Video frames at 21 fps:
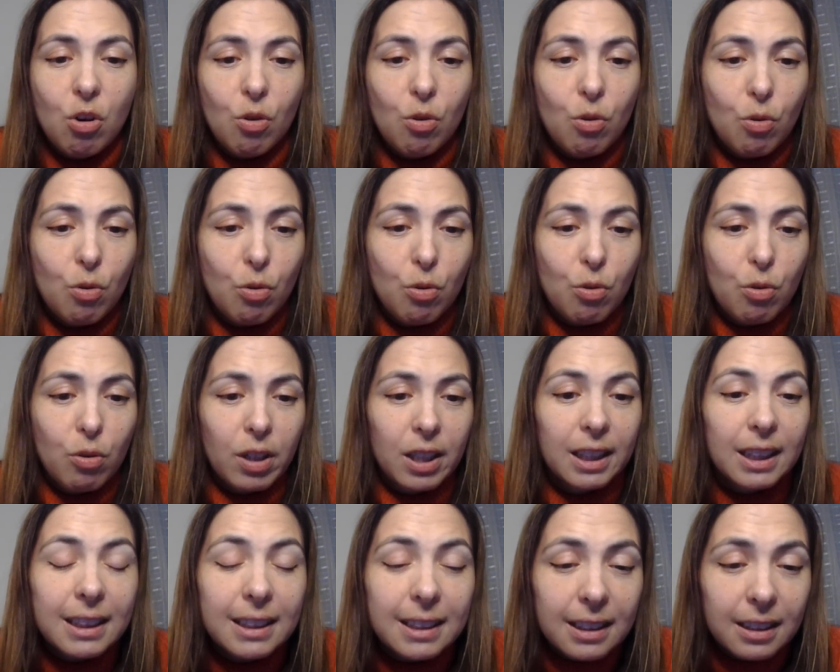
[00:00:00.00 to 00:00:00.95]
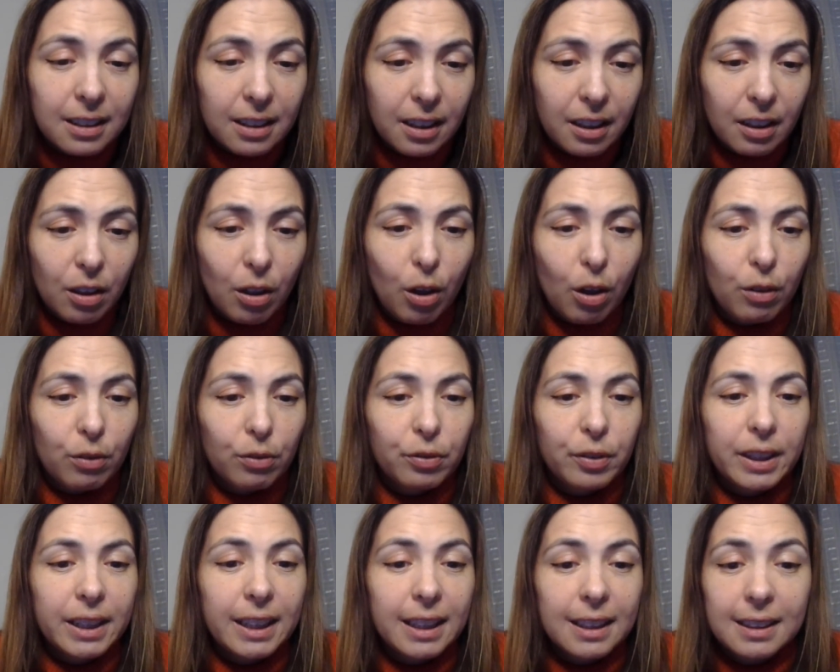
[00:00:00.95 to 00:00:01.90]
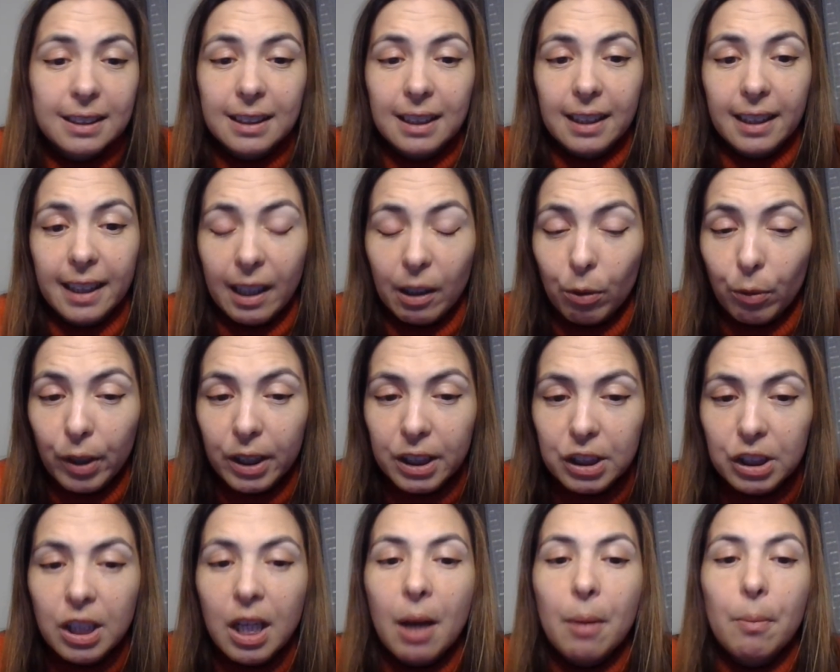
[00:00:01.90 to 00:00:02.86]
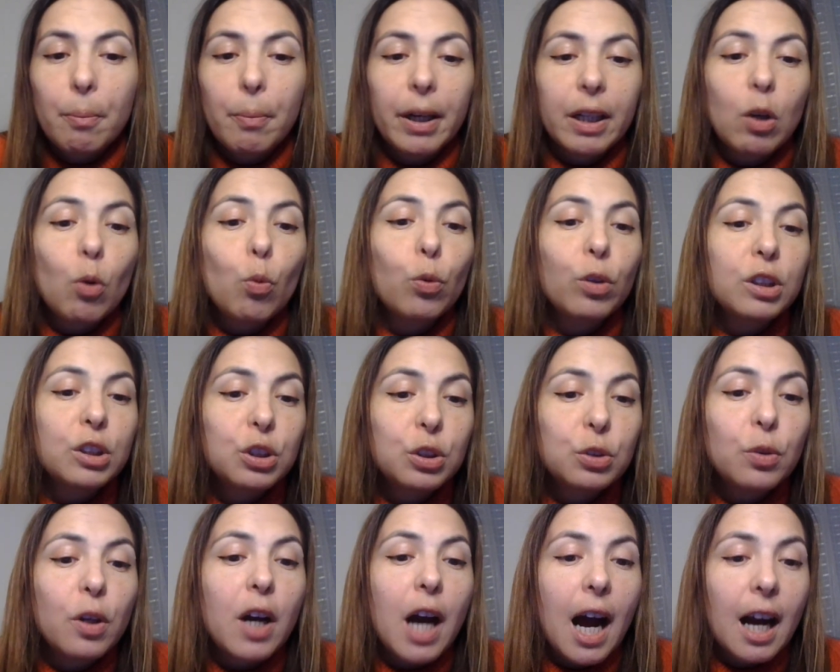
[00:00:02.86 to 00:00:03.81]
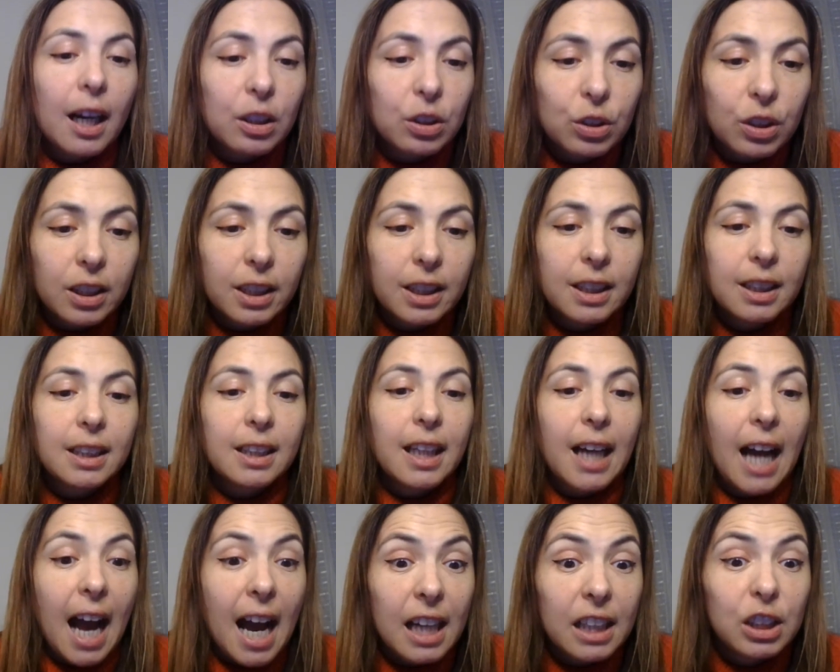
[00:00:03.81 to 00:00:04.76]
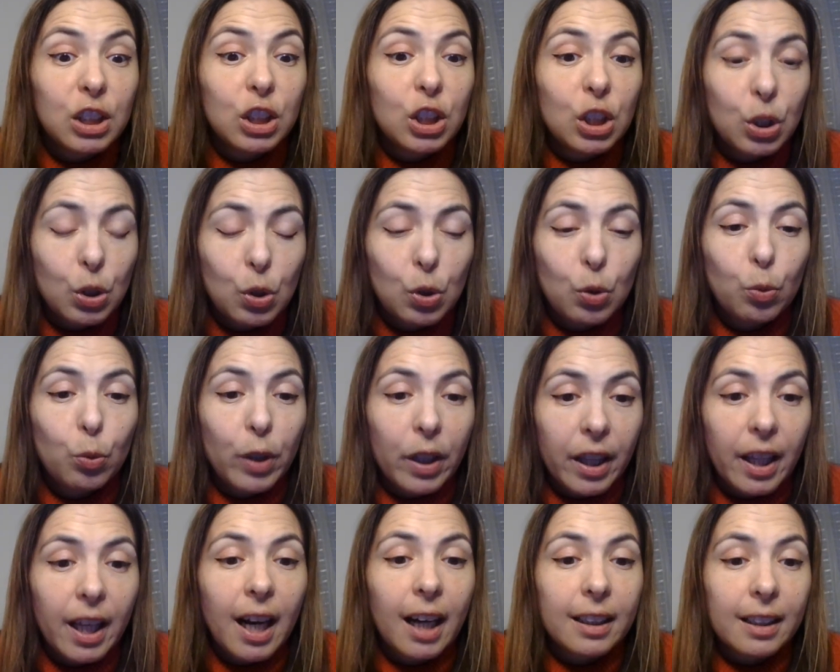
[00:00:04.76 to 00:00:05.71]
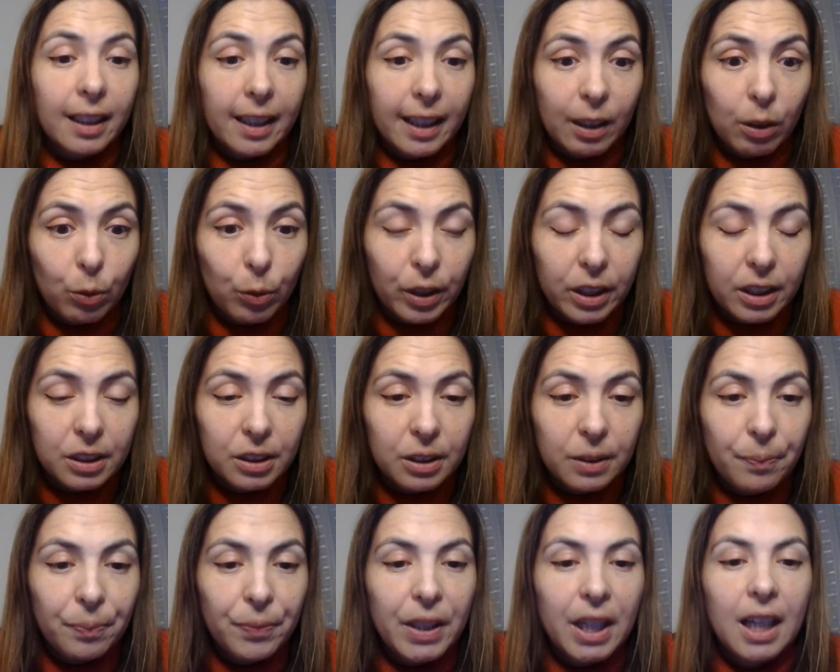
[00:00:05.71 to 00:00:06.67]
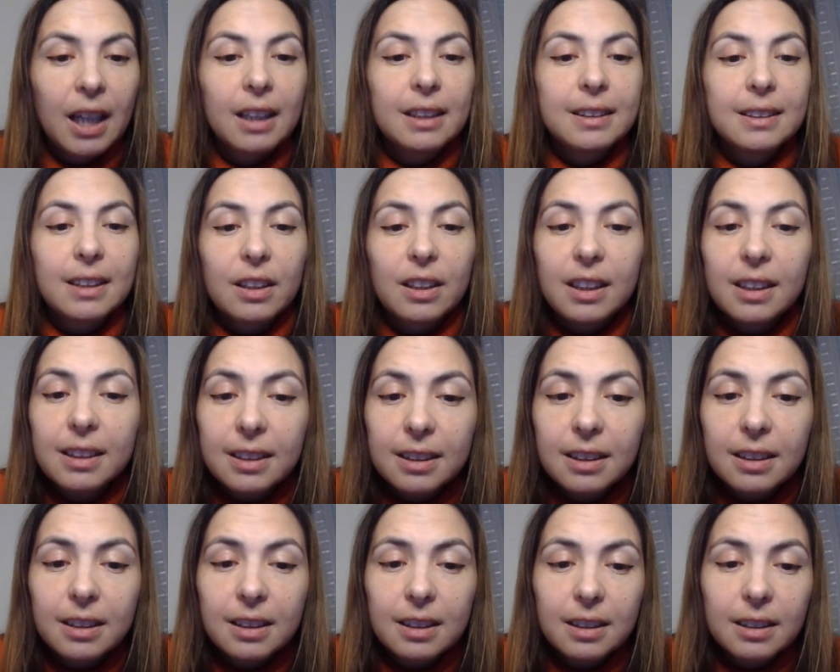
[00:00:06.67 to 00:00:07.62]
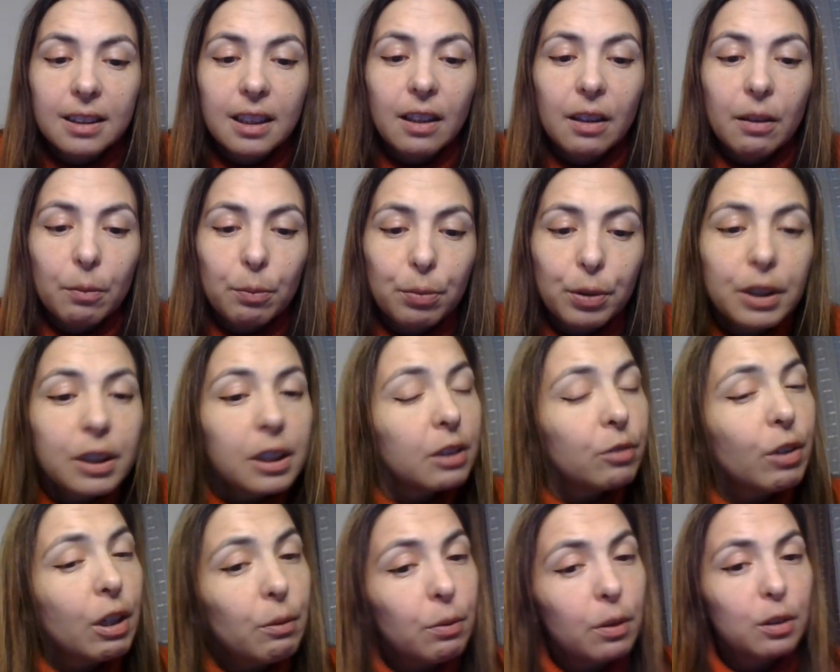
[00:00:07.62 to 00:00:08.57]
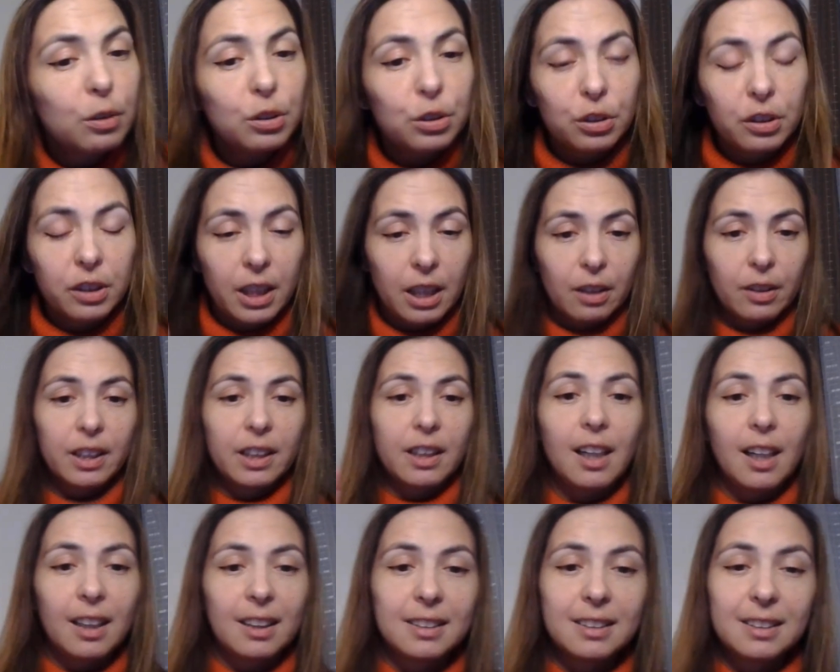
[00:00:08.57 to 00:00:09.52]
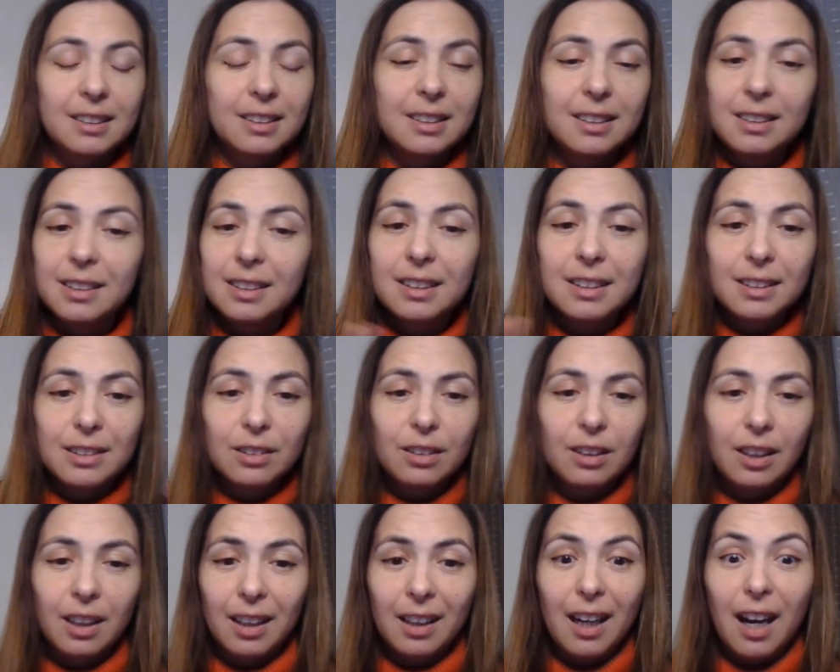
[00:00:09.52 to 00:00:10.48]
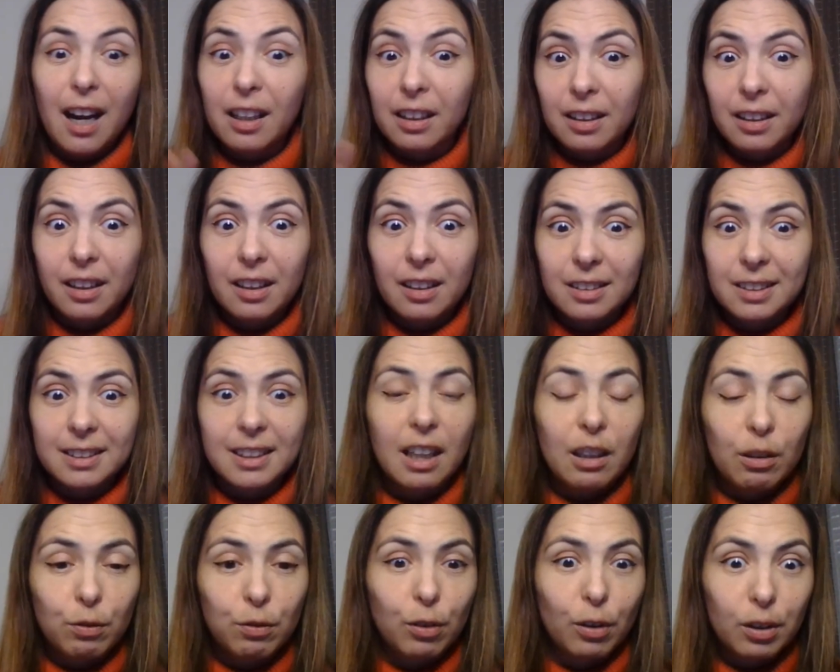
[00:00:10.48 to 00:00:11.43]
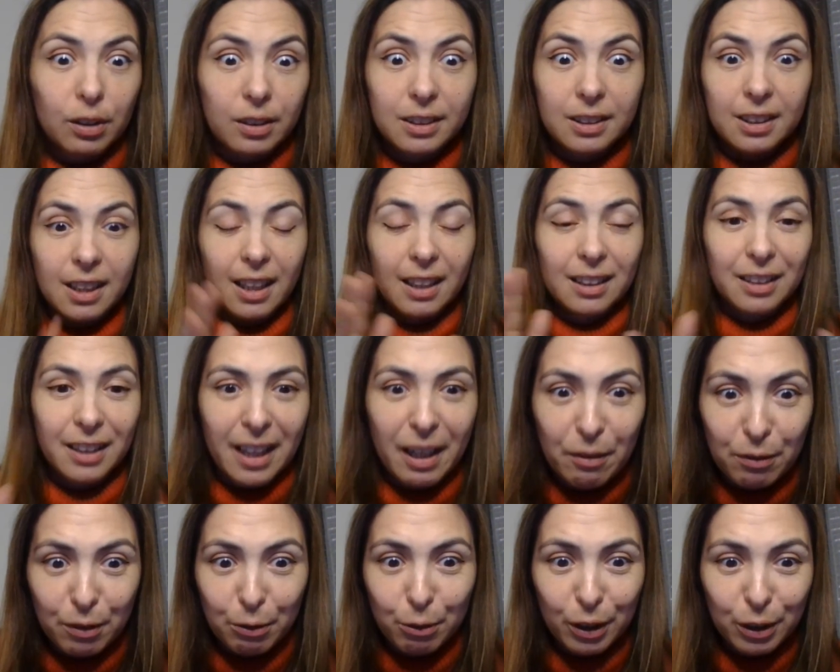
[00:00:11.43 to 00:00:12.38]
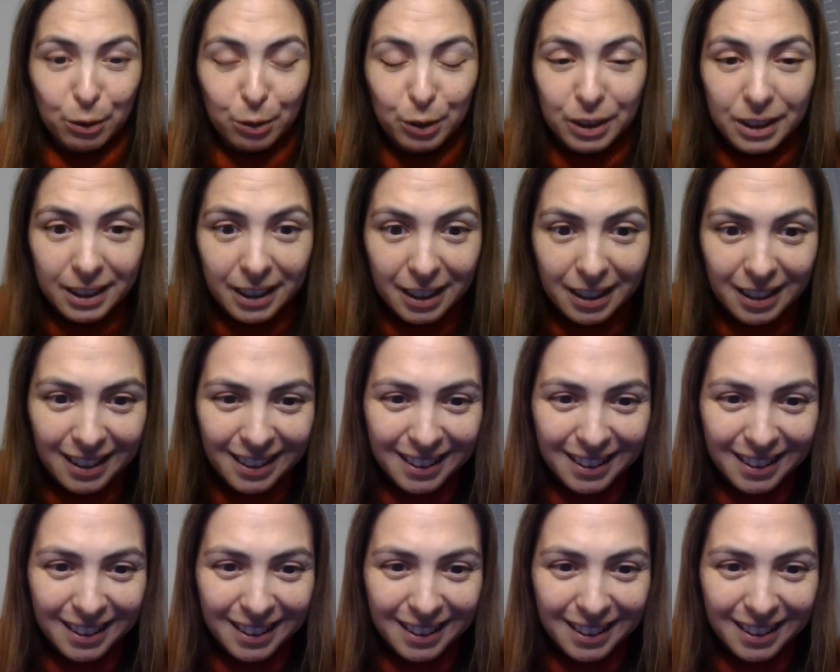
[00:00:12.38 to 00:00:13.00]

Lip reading: or listener of X language, but what you actually can do with that language. So this is pretty revolutionary, guys. This is and girls and folks and everyone who is